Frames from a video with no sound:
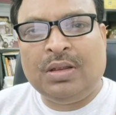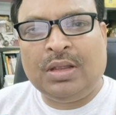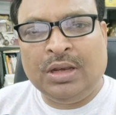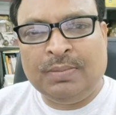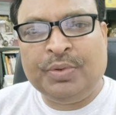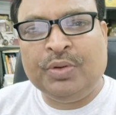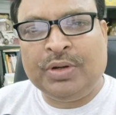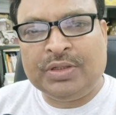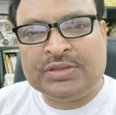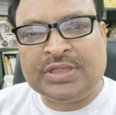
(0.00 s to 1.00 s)
help you
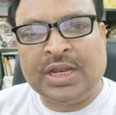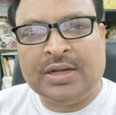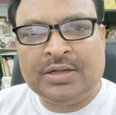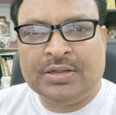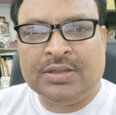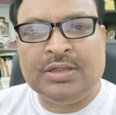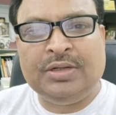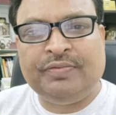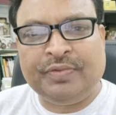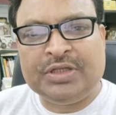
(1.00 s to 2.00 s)
understand the
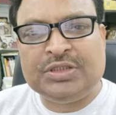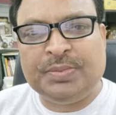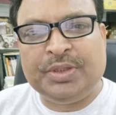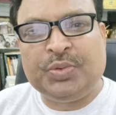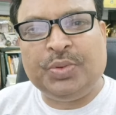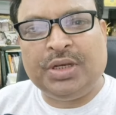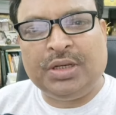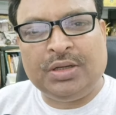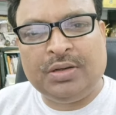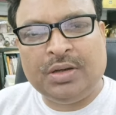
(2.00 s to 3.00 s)
difference between